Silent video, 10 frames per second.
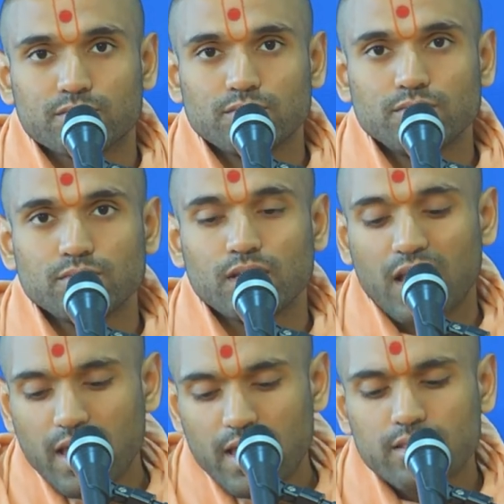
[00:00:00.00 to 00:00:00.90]
And there
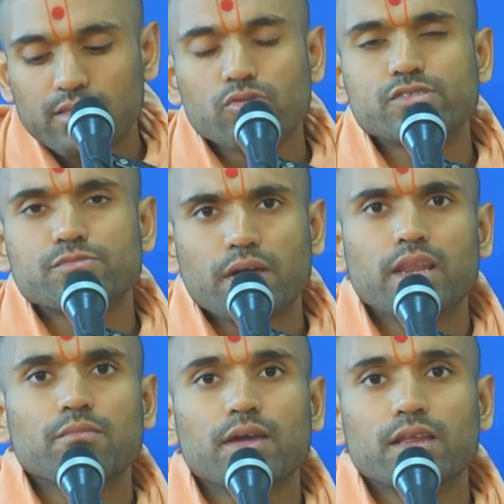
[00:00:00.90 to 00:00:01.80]
was many, many
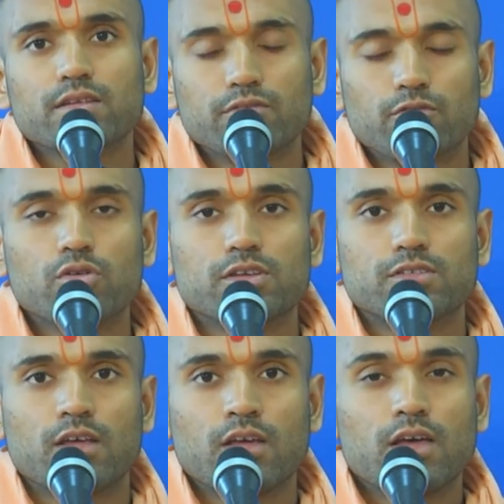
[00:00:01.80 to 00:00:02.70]
devotees
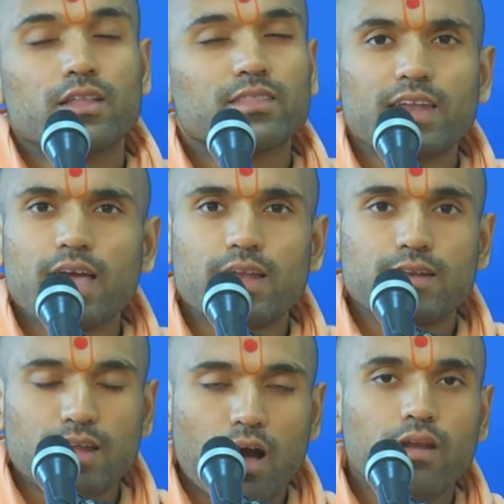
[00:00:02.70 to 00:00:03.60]
that had not
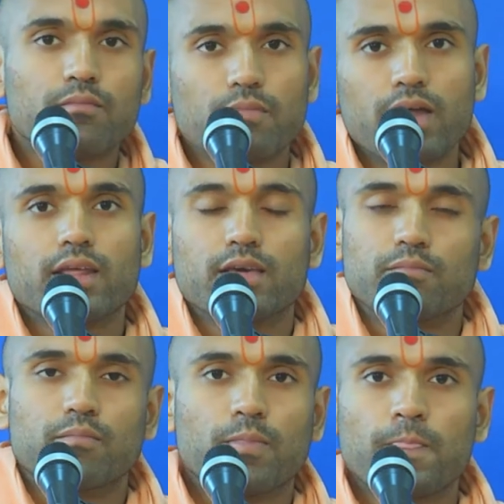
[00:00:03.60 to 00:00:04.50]
met him
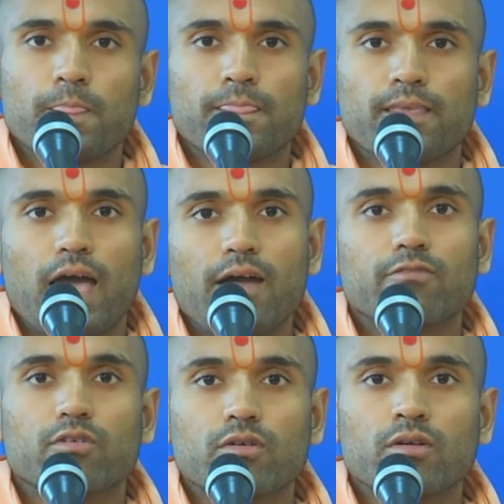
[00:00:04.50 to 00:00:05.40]
ever.
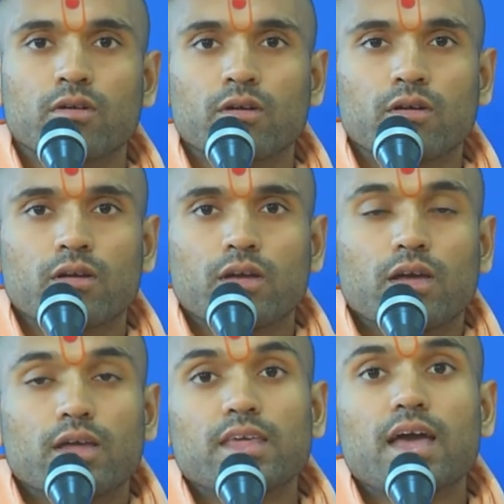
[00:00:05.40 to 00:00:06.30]
Yet,
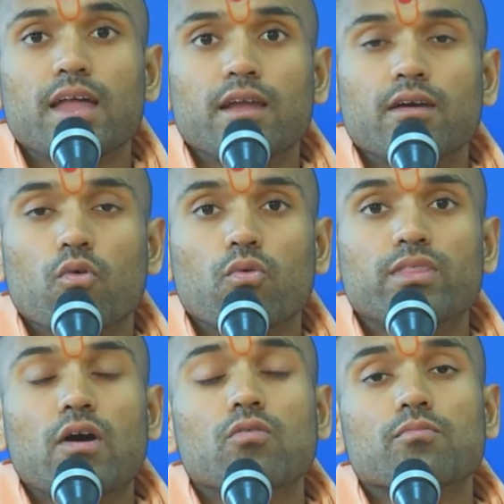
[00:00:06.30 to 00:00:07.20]
without
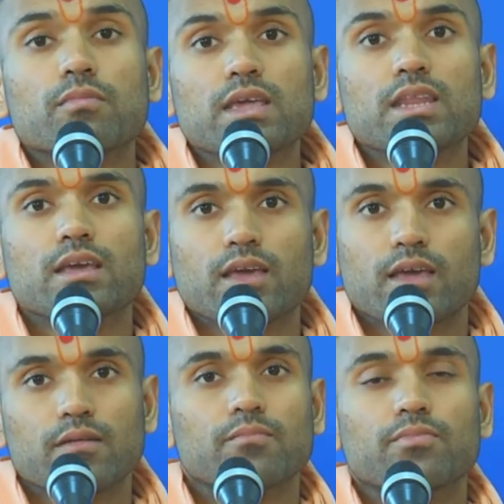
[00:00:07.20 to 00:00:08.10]
meeting him,
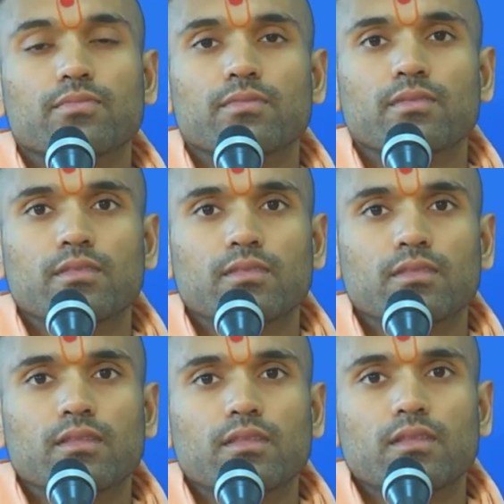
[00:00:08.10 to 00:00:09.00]

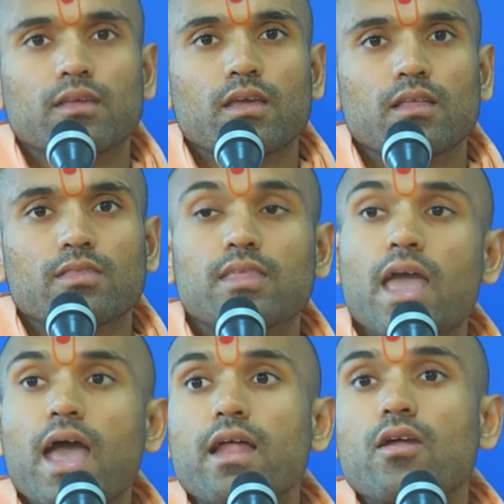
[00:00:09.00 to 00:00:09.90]
they had
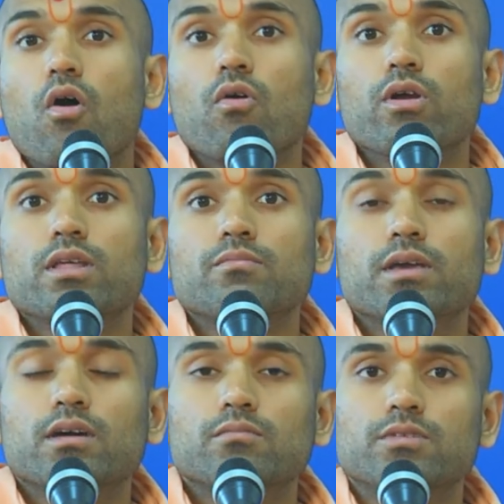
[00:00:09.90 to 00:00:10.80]
already become
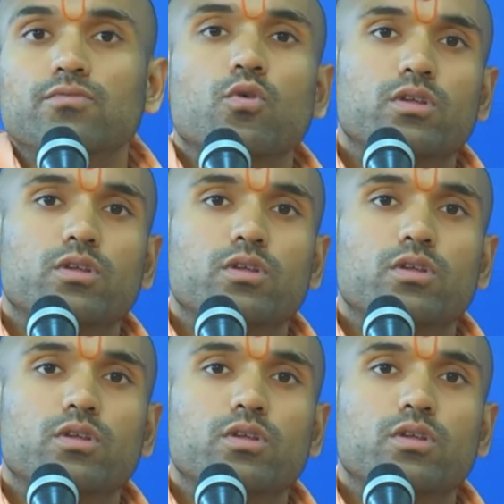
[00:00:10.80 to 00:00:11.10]
devotees.